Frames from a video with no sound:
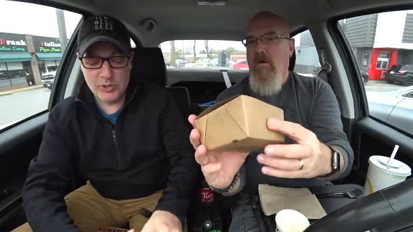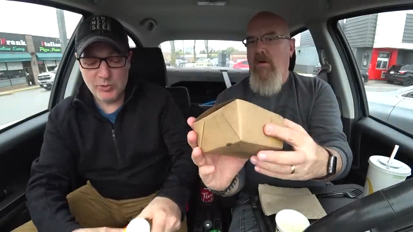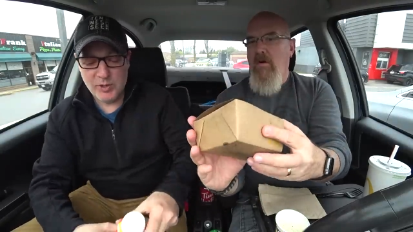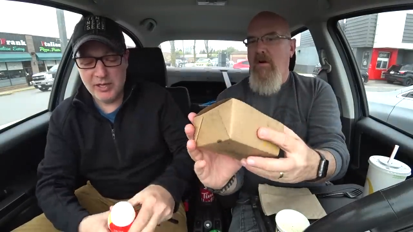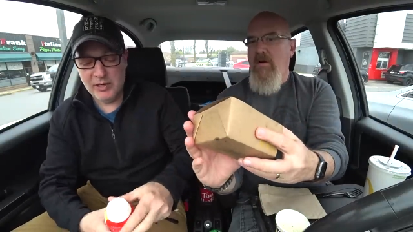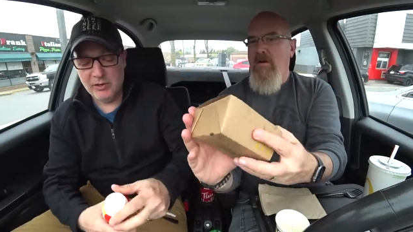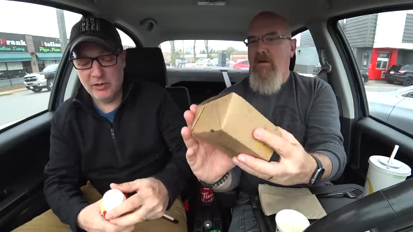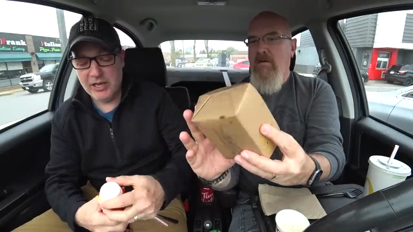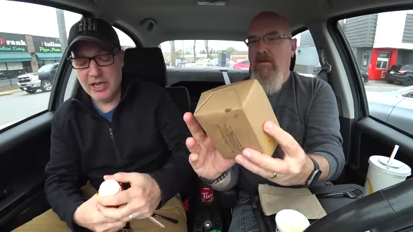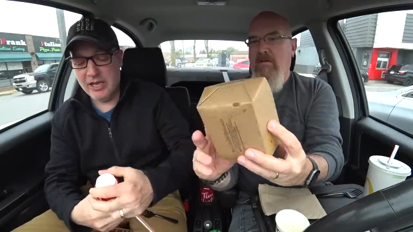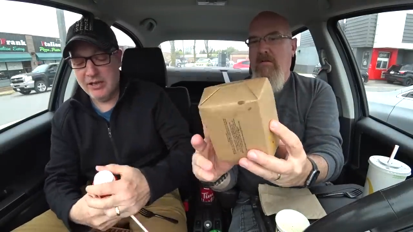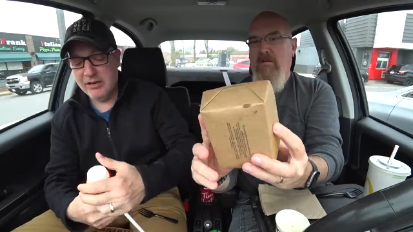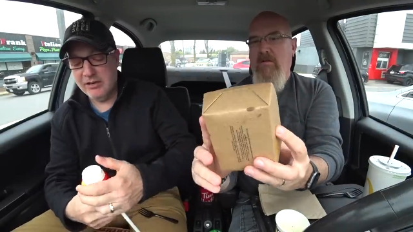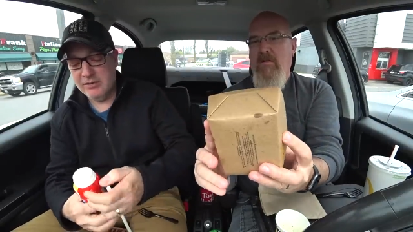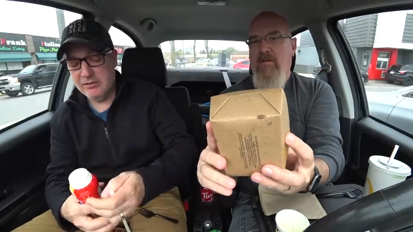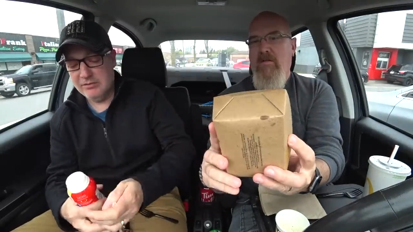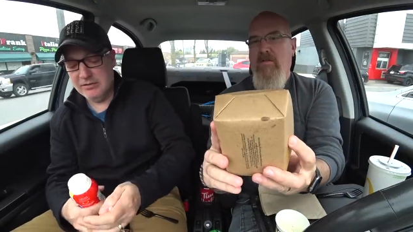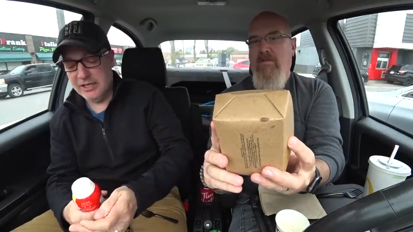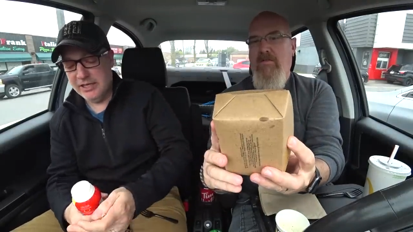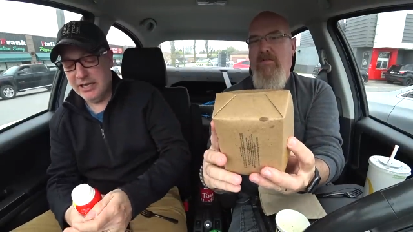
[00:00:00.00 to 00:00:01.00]
Speaker 1: which or way you look at
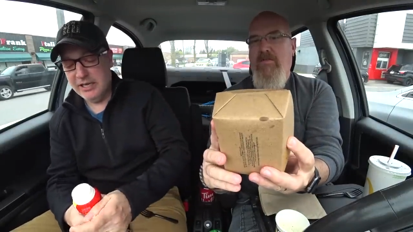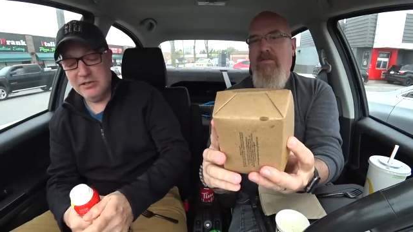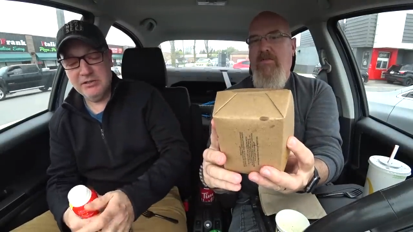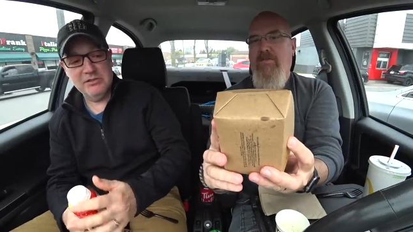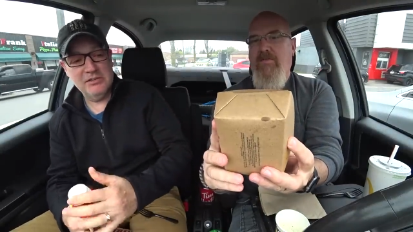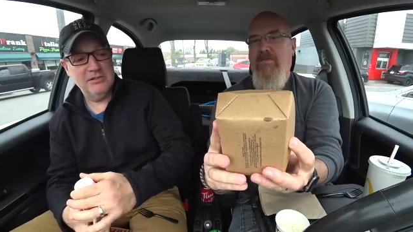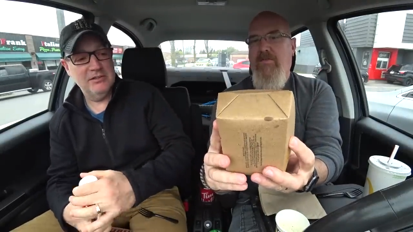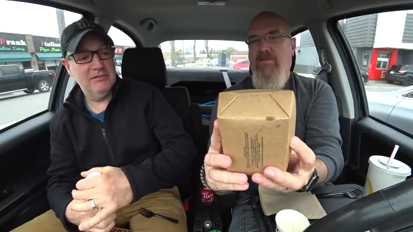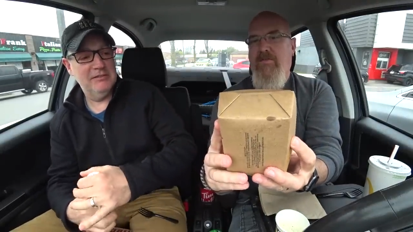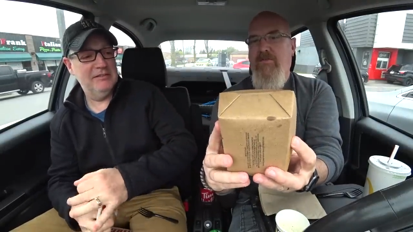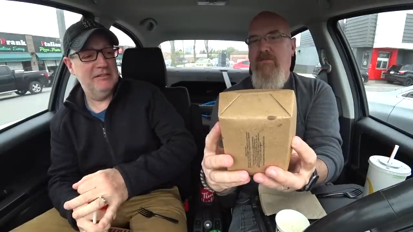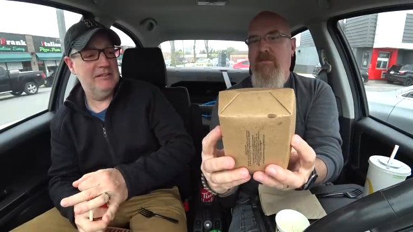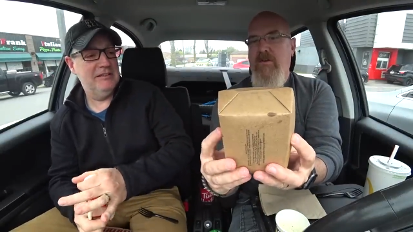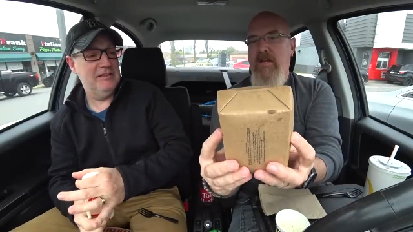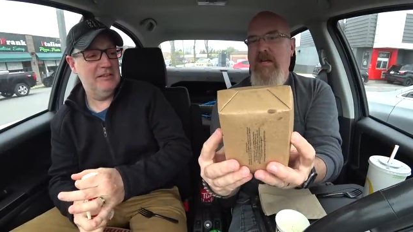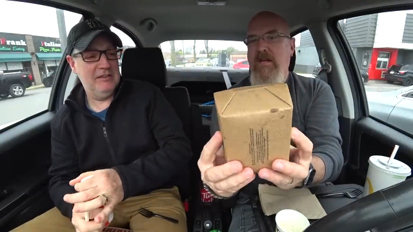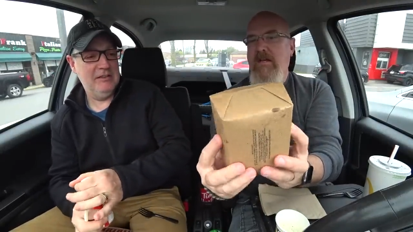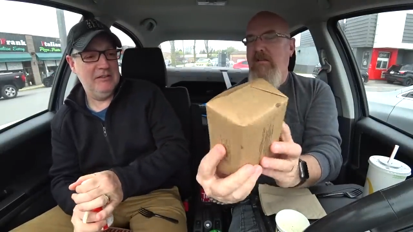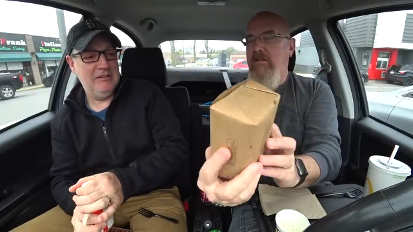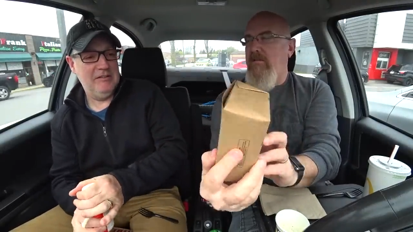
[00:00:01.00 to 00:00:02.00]
it, I guess.
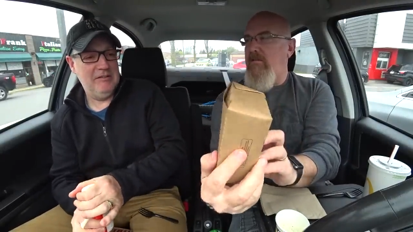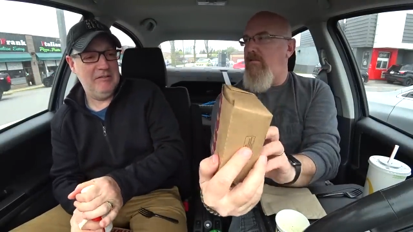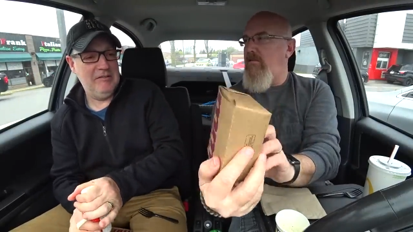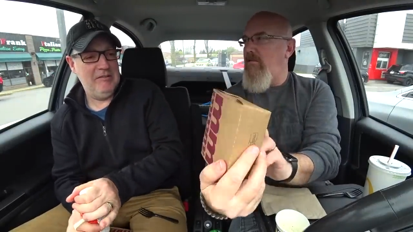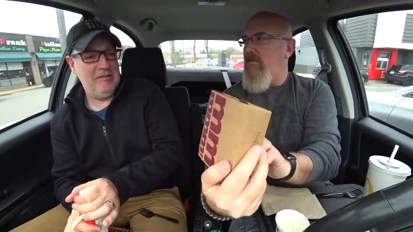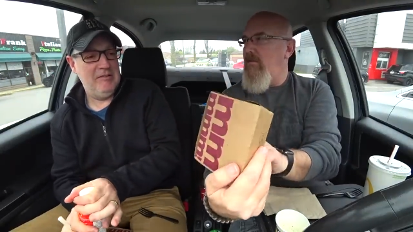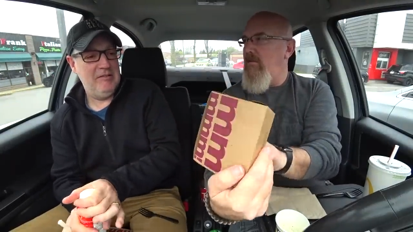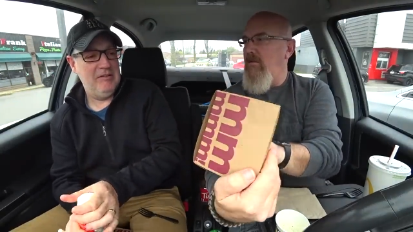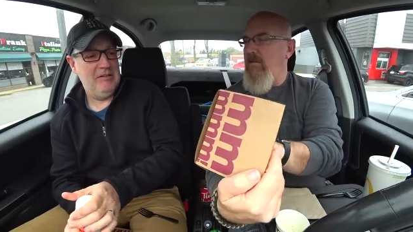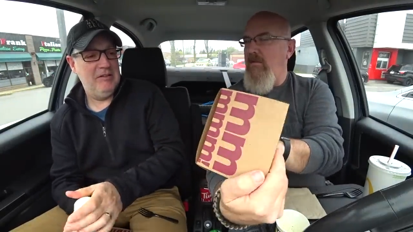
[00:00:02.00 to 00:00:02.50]
Speaker 2: Threes.